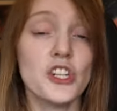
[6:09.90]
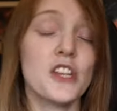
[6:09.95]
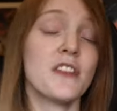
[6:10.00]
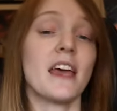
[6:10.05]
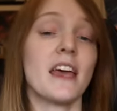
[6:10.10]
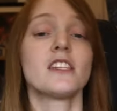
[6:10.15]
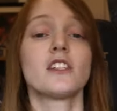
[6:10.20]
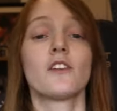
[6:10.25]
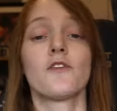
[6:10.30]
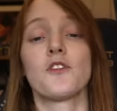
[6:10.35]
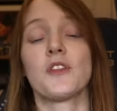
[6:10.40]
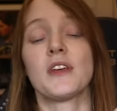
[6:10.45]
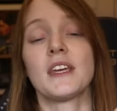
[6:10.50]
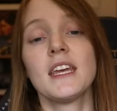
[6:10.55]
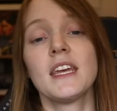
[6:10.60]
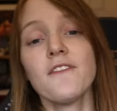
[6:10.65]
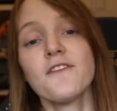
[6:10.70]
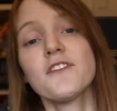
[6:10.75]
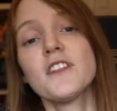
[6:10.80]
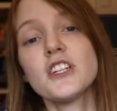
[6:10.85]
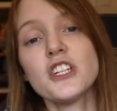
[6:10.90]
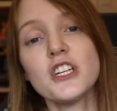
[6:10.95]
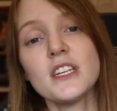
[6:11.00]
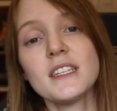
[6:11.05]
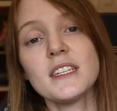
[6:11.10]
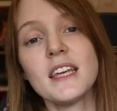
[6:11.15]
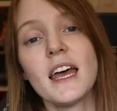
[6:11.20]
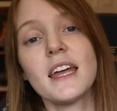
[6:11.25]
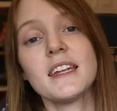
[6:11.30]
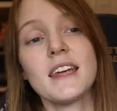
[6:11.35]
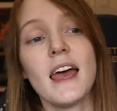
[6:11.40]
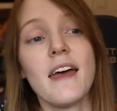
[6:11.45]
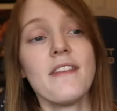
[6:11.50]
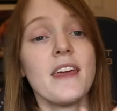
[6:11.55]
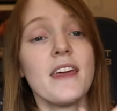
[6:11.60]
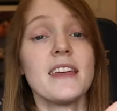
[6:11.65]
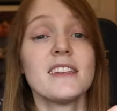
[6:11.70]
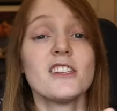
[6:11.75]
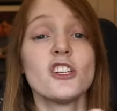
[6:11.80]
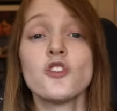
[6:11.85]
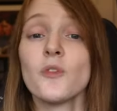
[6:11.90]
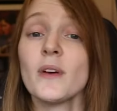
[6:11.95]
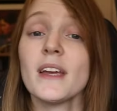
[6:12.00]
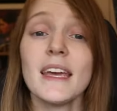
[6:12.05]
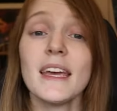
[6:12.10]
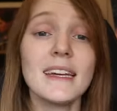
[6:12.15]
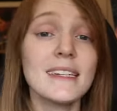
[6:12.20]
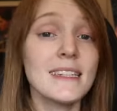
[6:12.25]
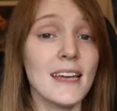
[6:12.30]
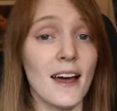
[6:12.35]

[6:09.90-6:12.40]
she thanks her for the gift that she sent and they get to drinking and